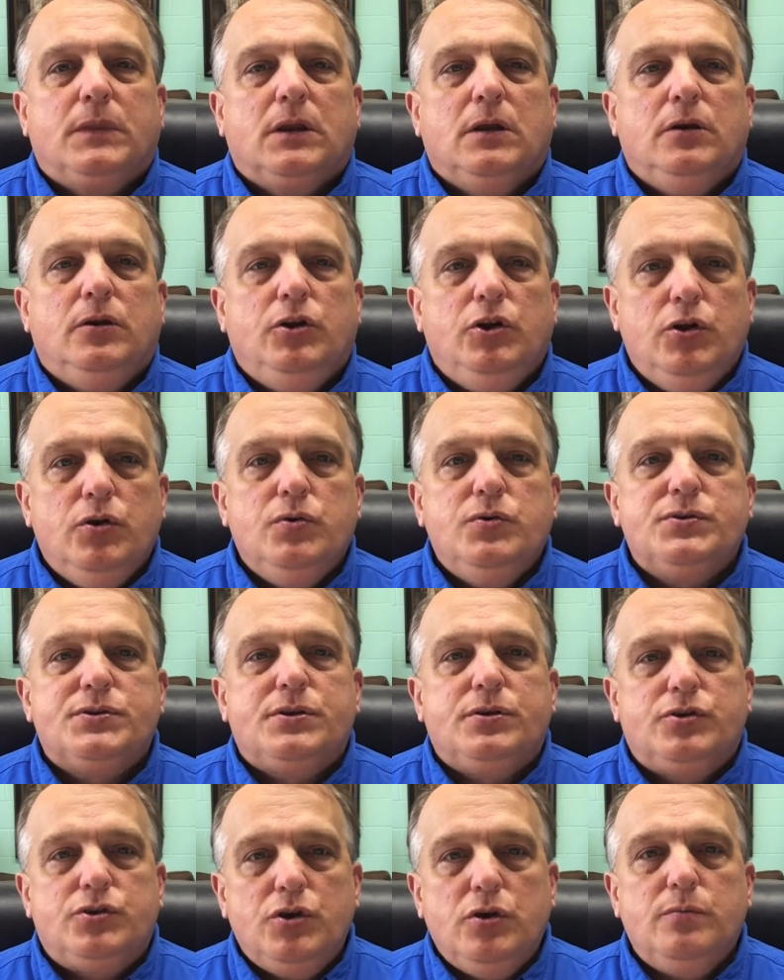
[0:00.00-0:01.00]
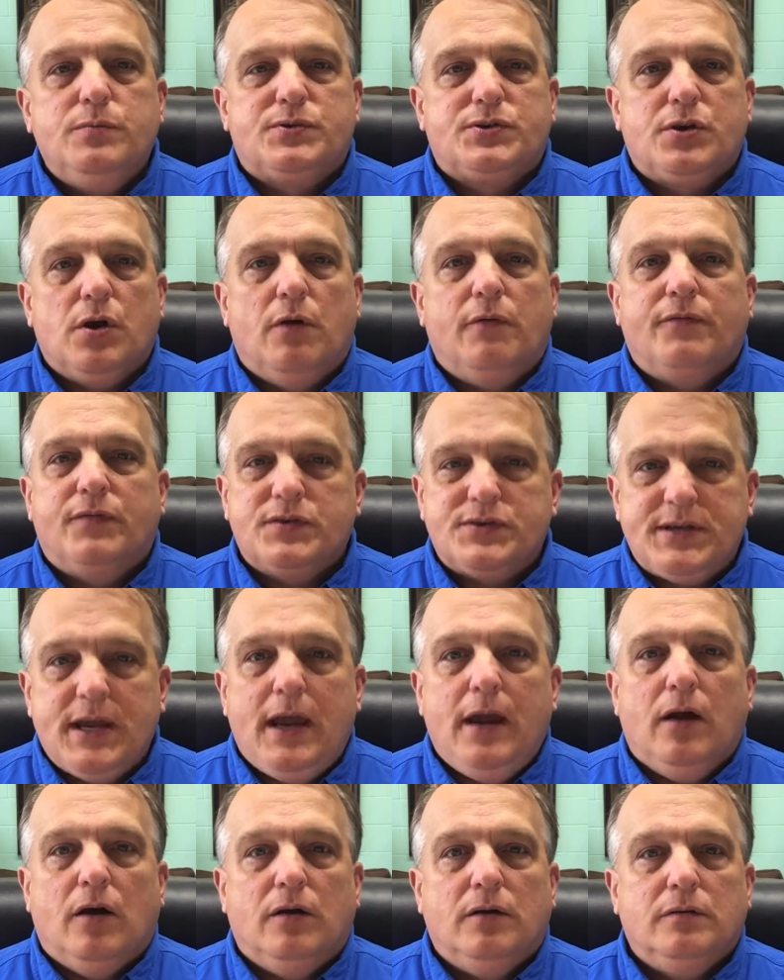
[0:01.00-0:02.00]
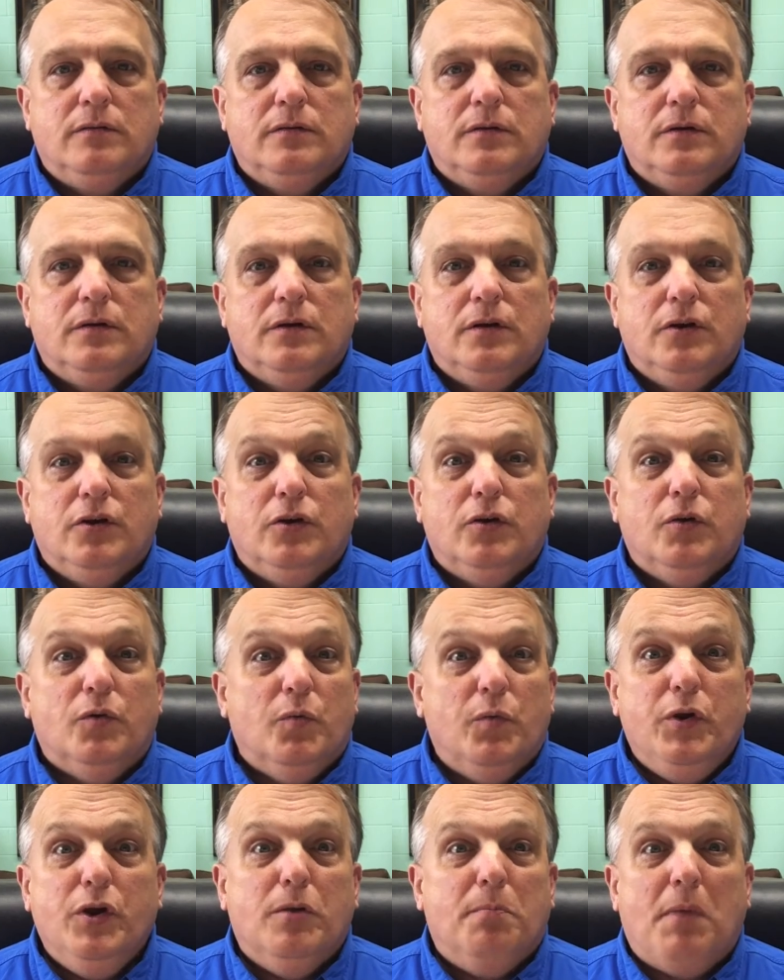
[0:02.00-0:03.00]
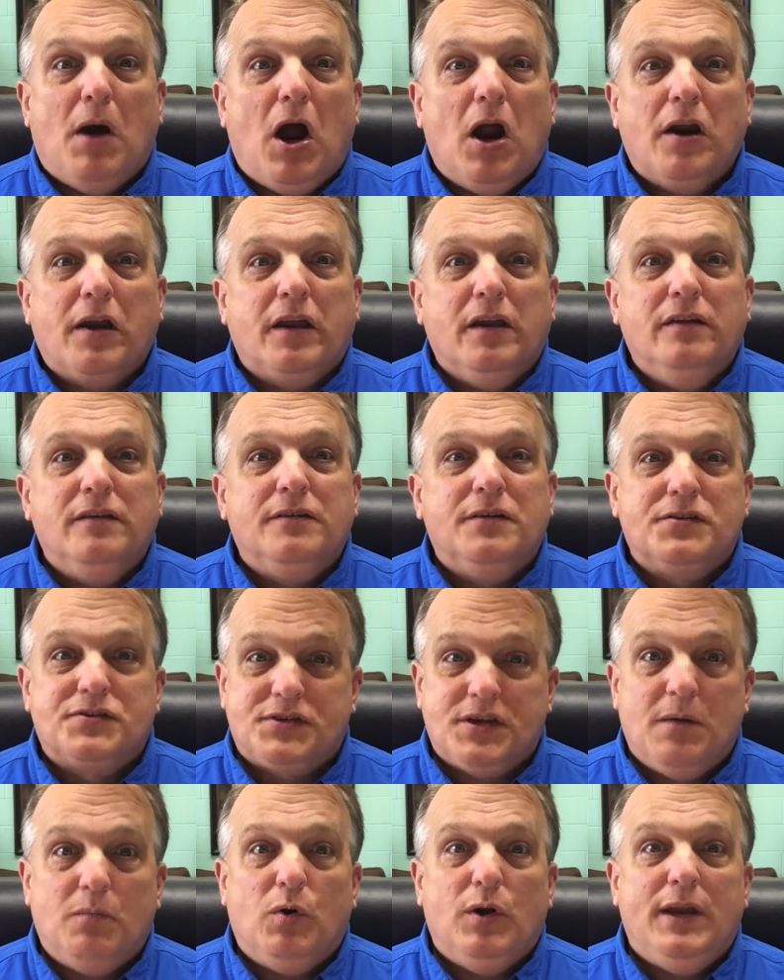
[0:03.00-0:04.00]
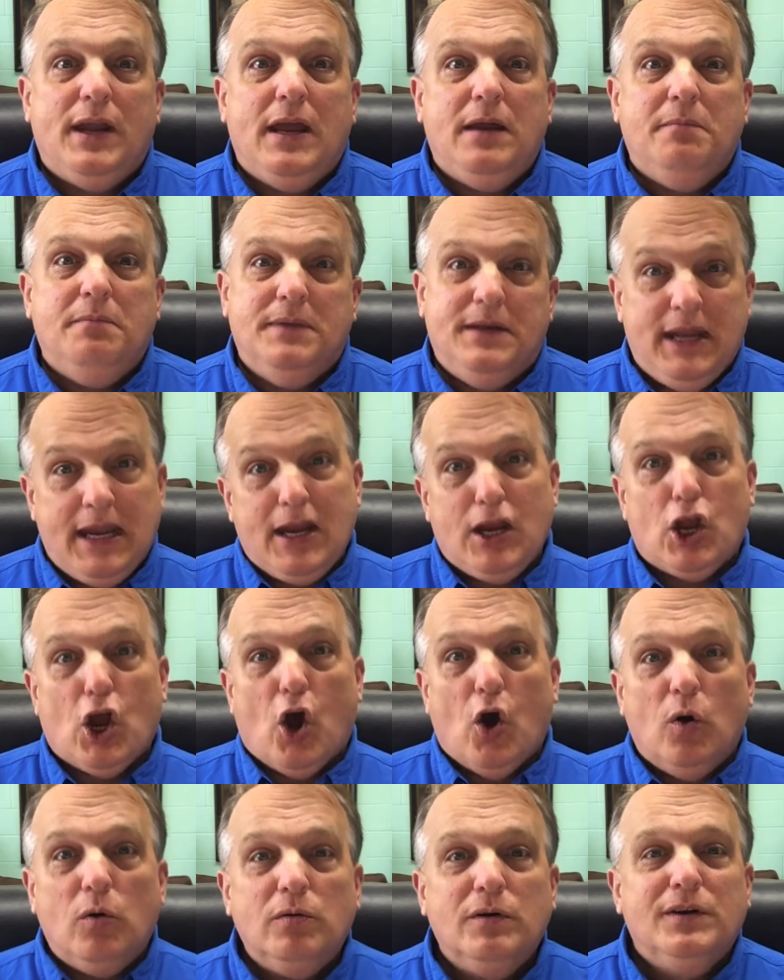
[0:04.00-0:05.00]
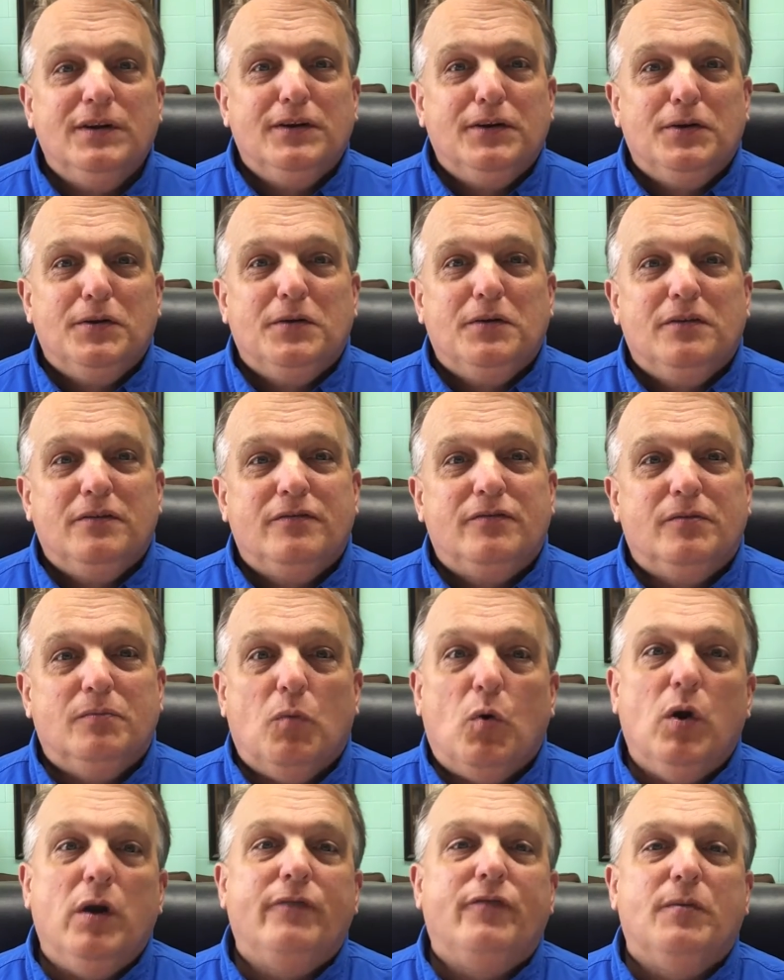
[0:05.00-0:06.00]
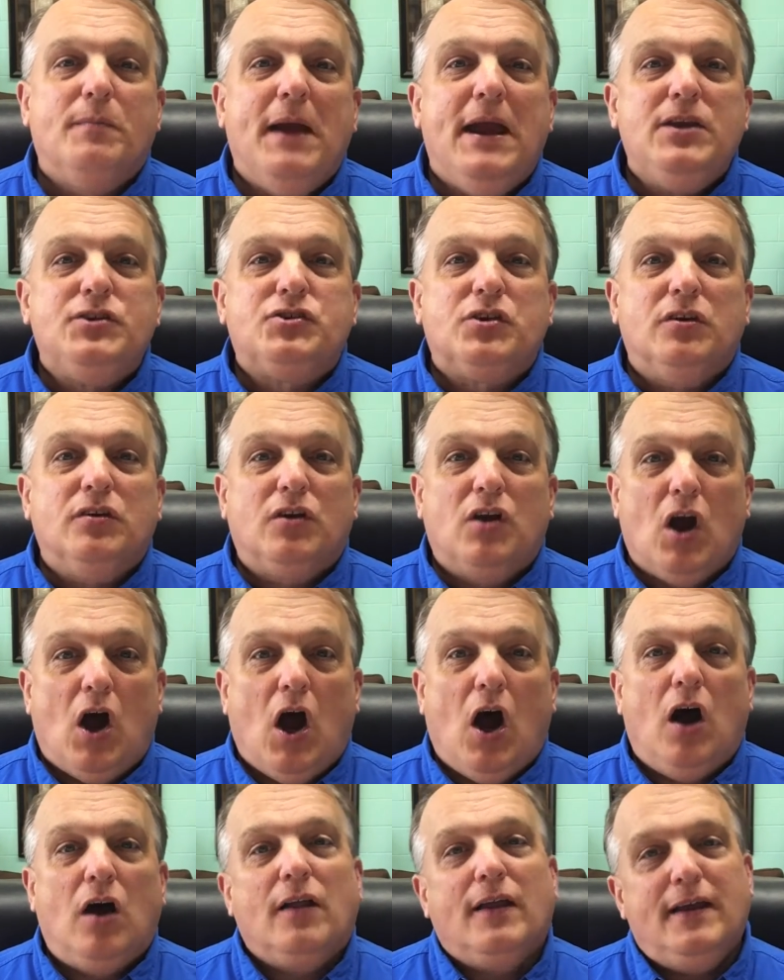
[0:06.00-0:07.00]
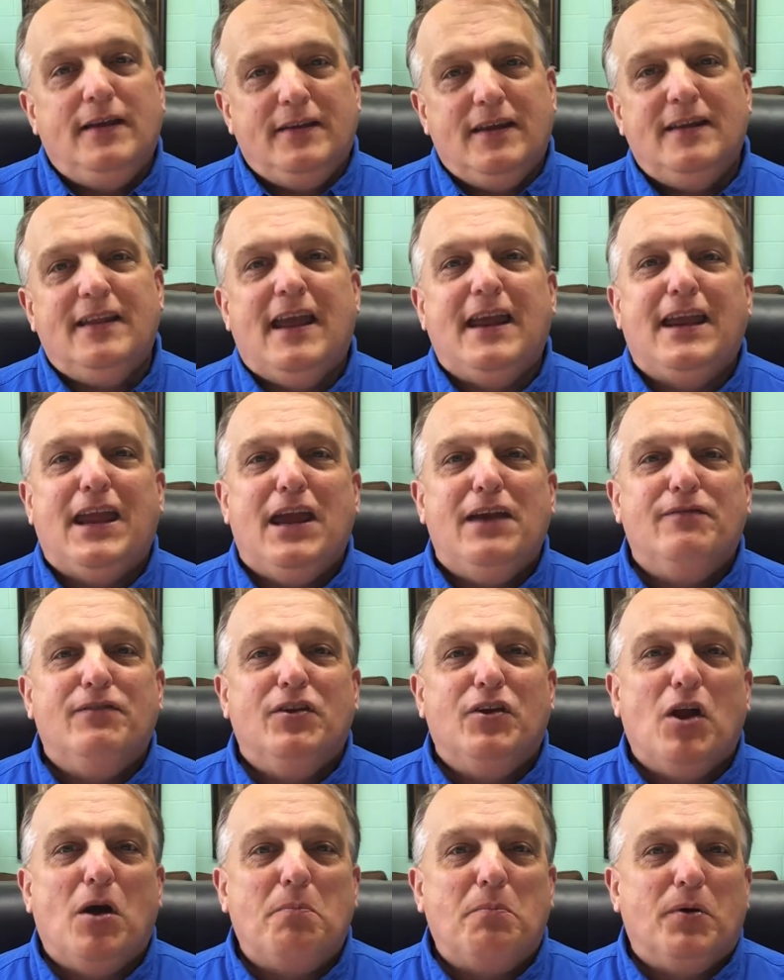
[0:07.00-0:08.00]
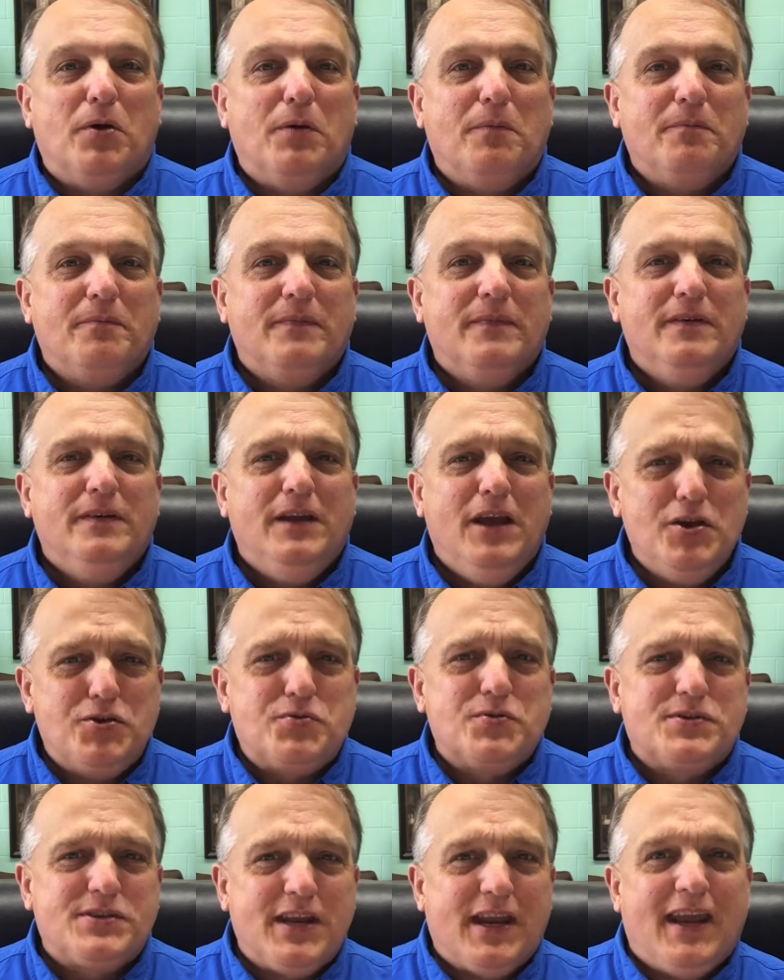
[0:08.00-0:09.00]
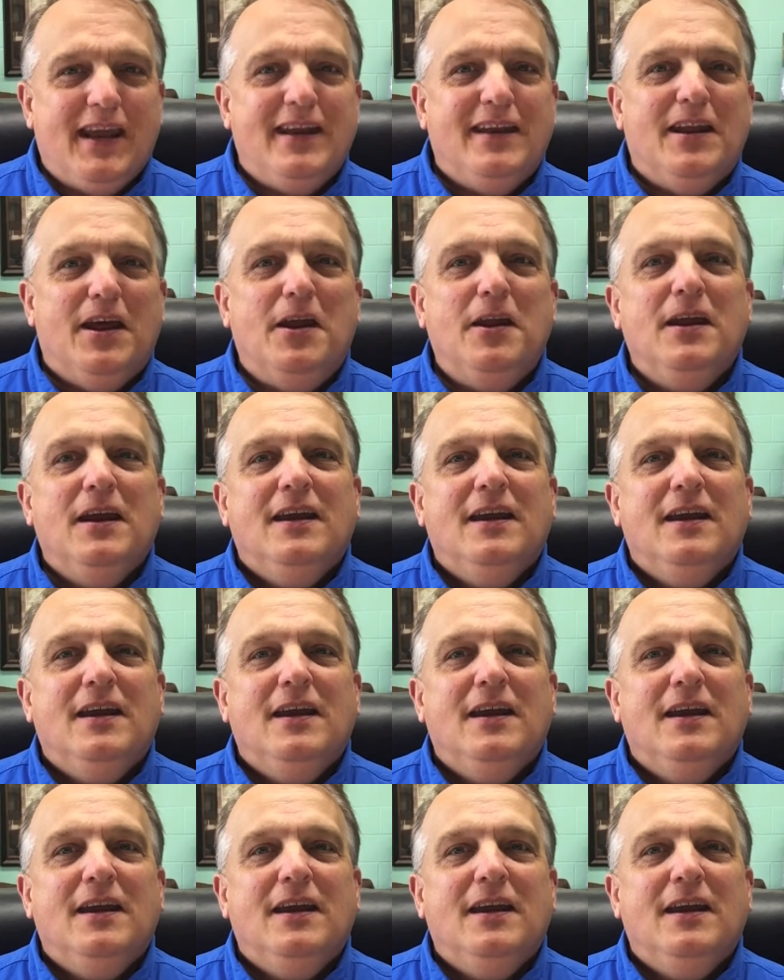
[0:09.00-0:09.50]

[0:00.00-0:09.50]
Used tombstone for sale. Real bargain to someone named Dingo. For more information, call, and then they gave the number. Interesting, isn't it?